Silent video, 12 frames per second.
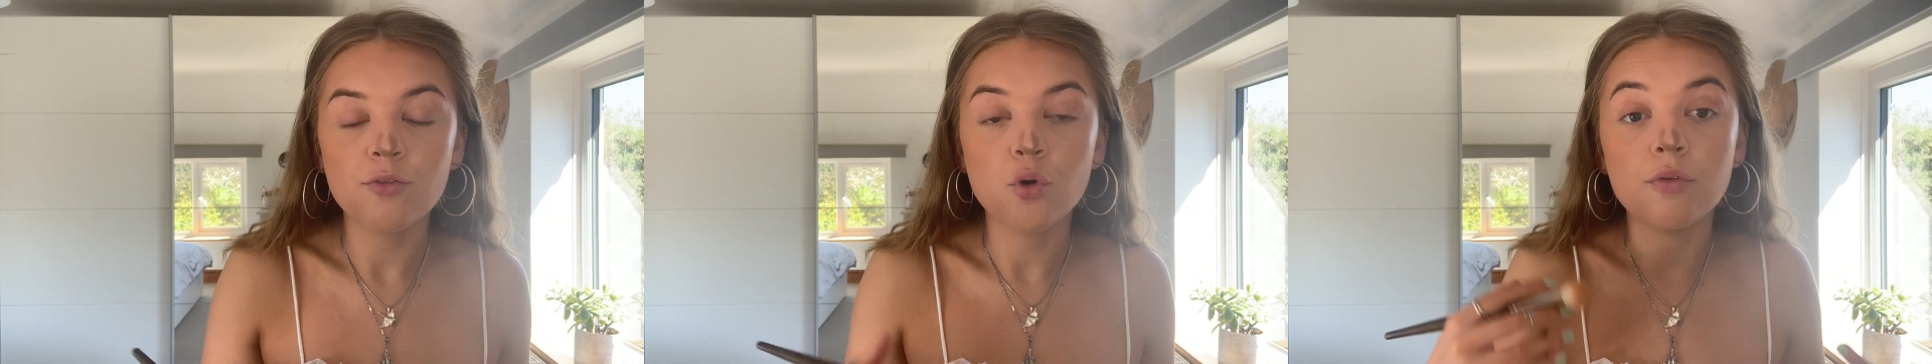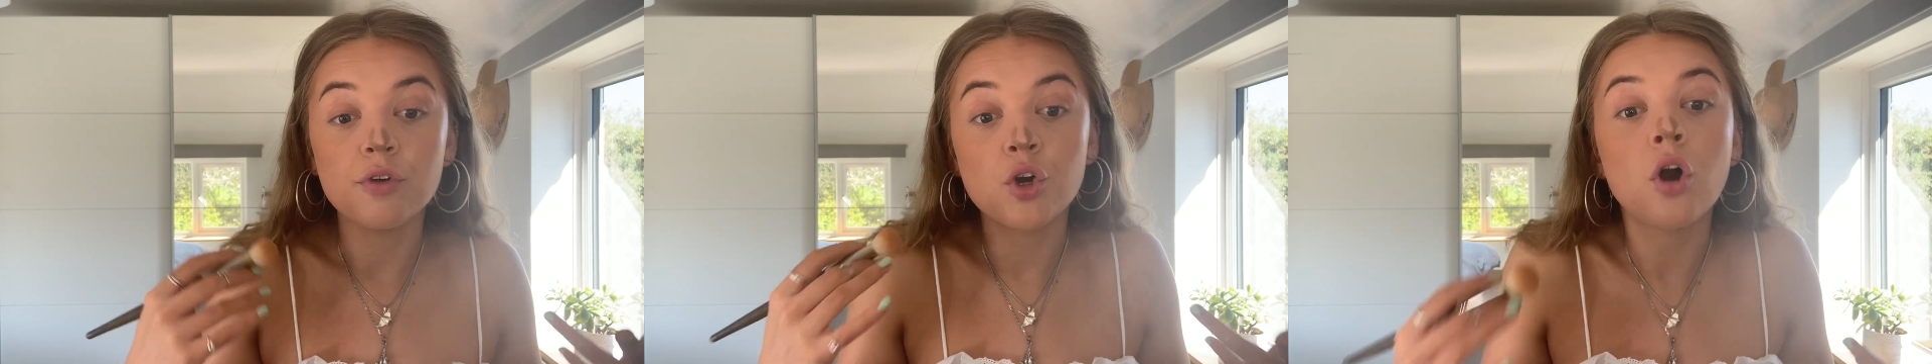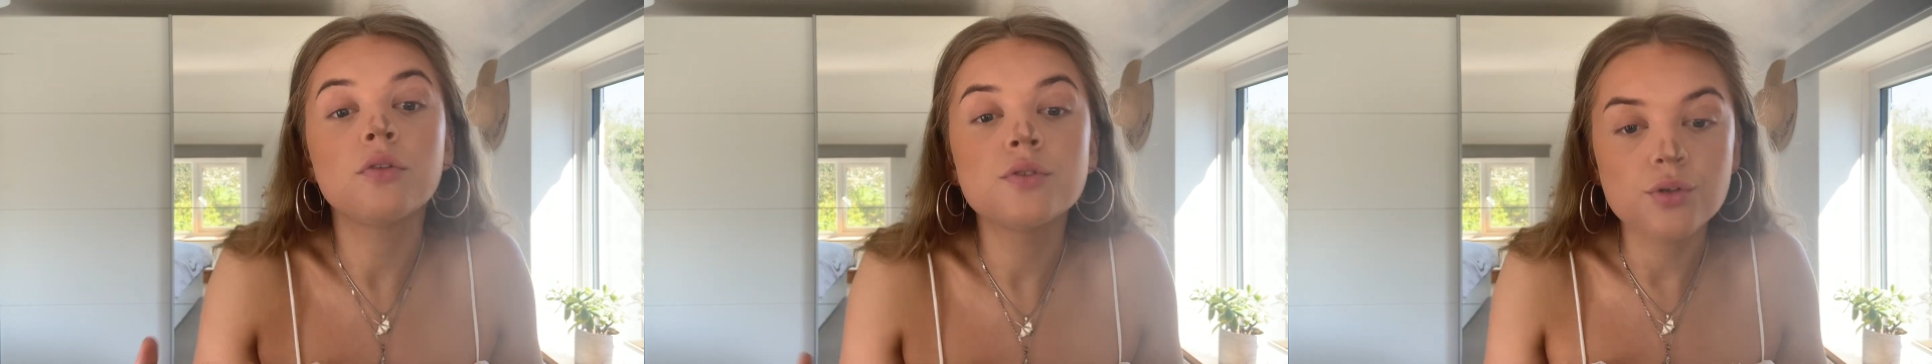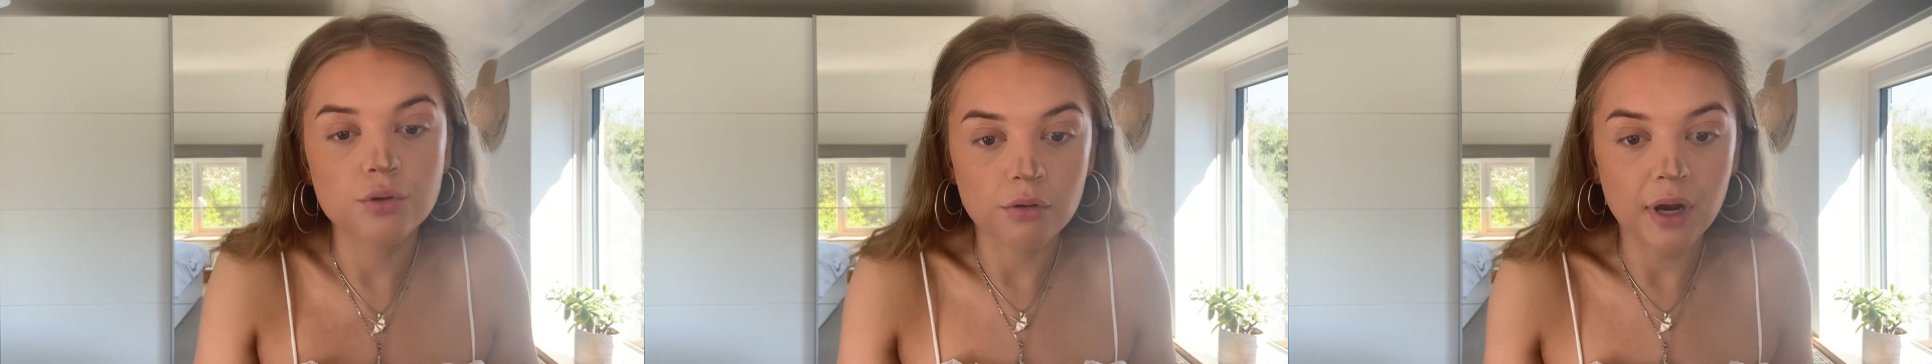or for
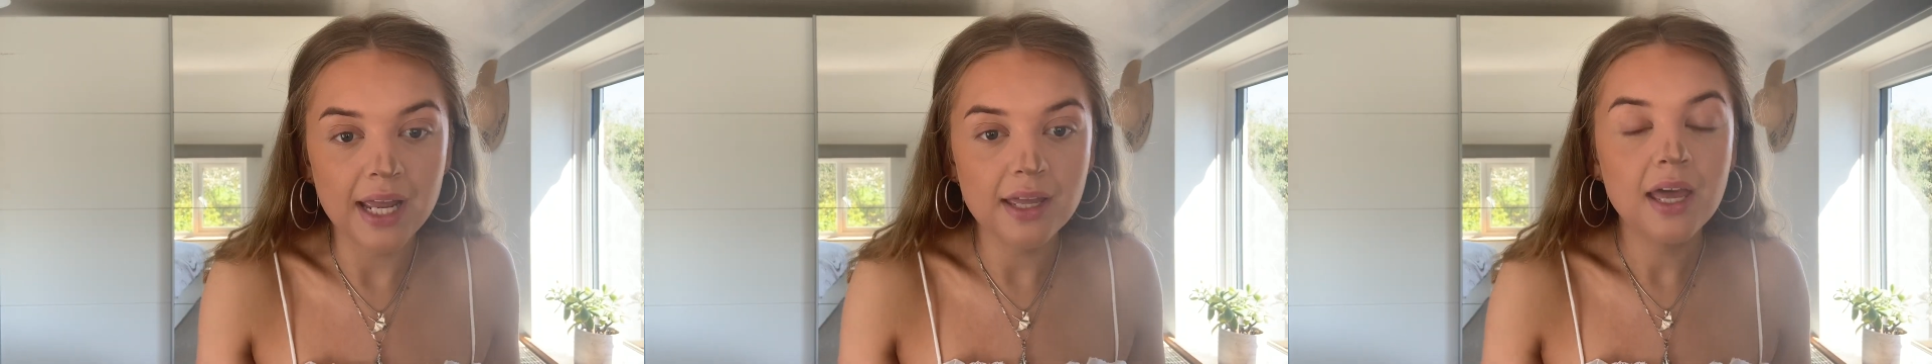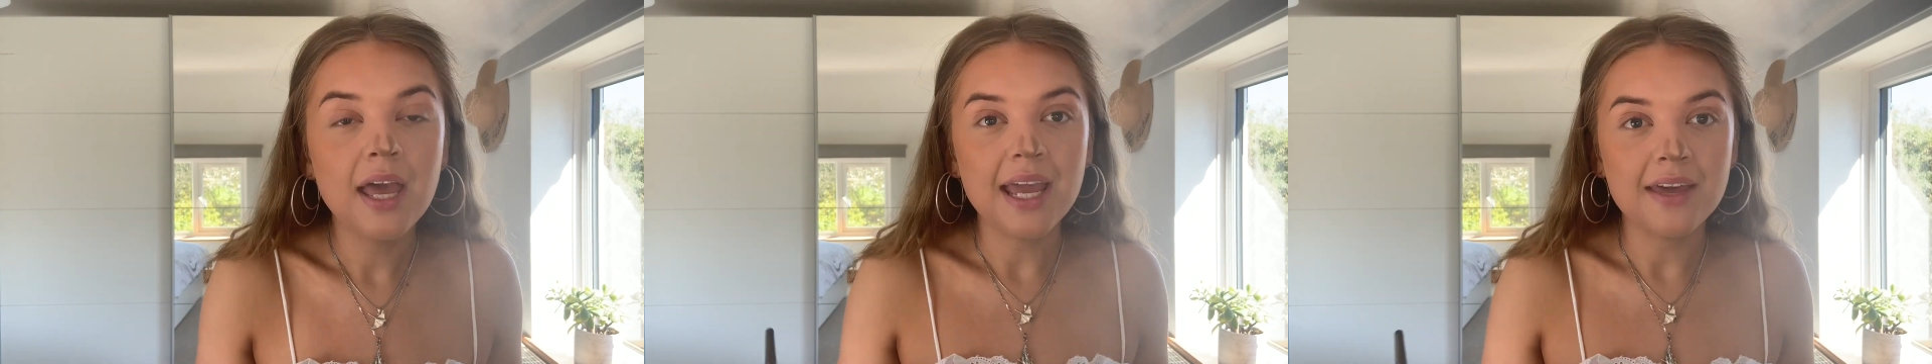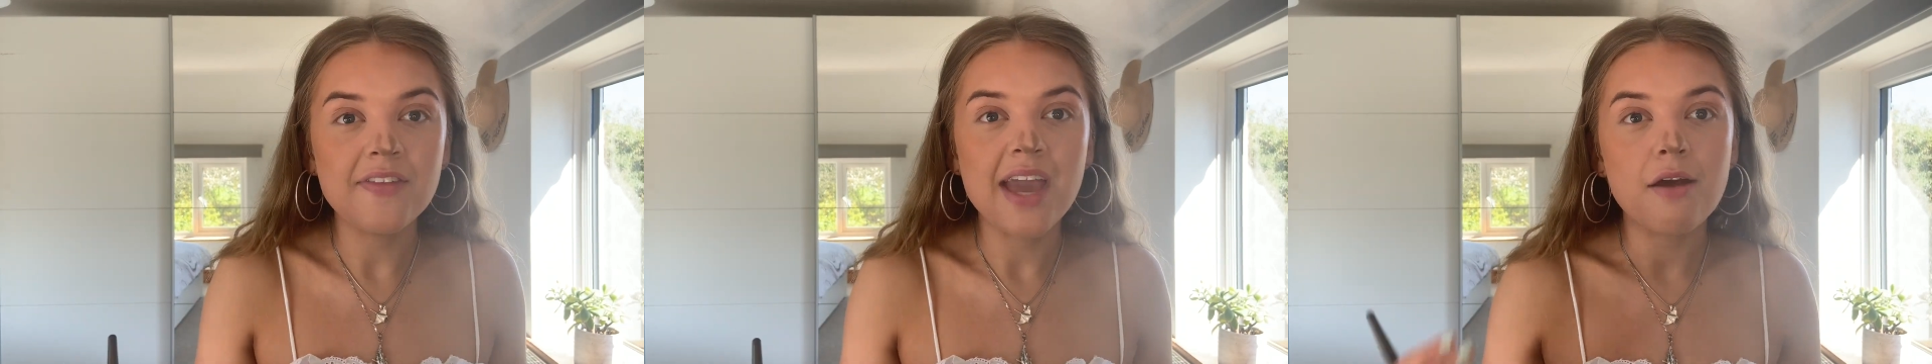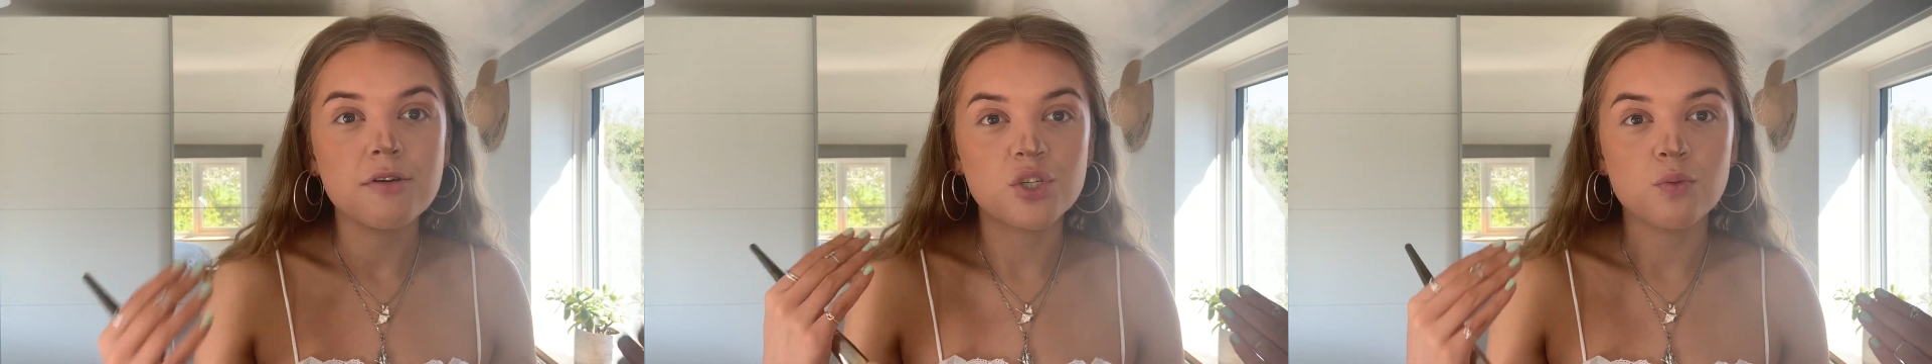contouring in the
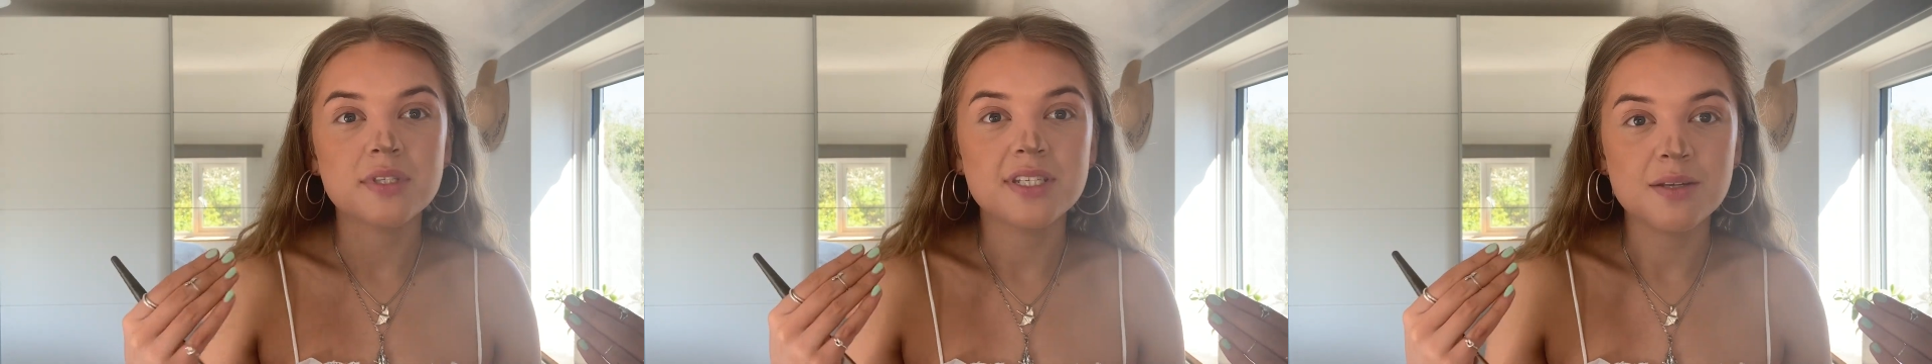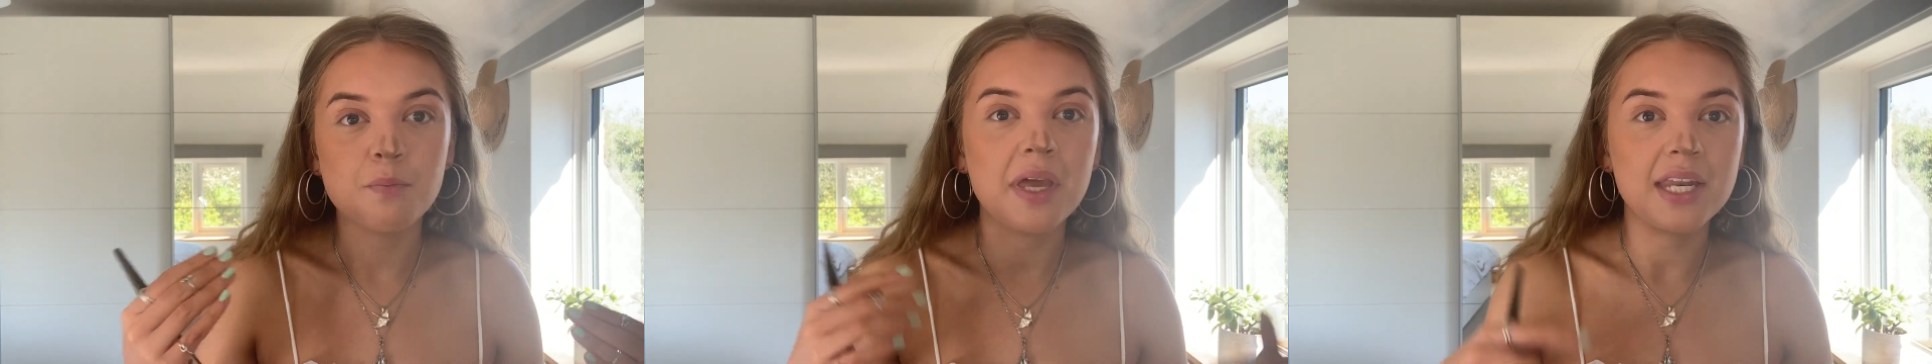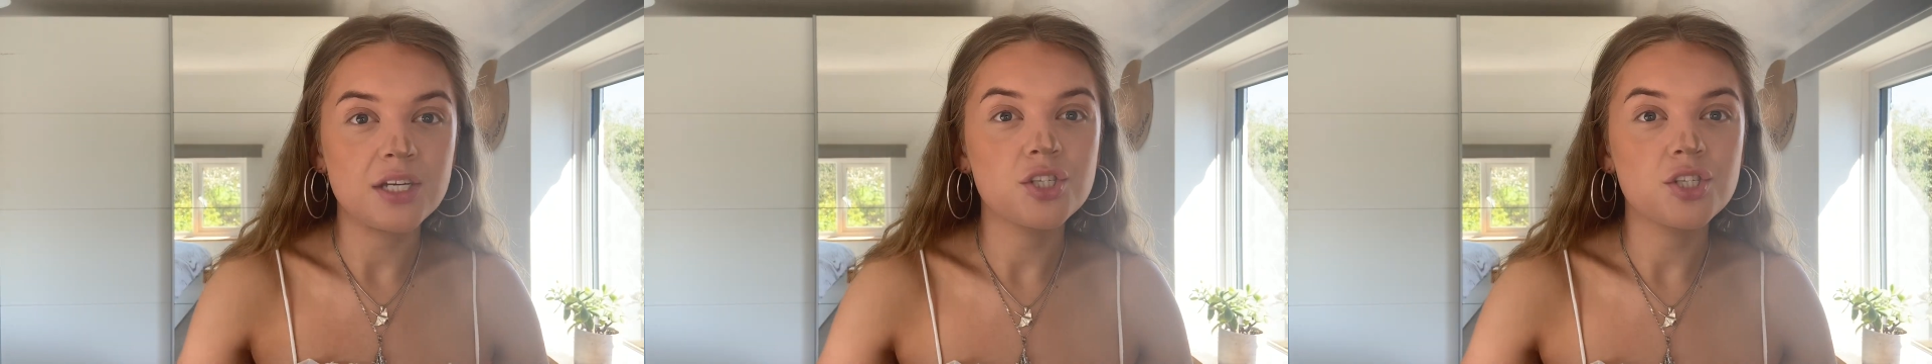areas you want to diminish.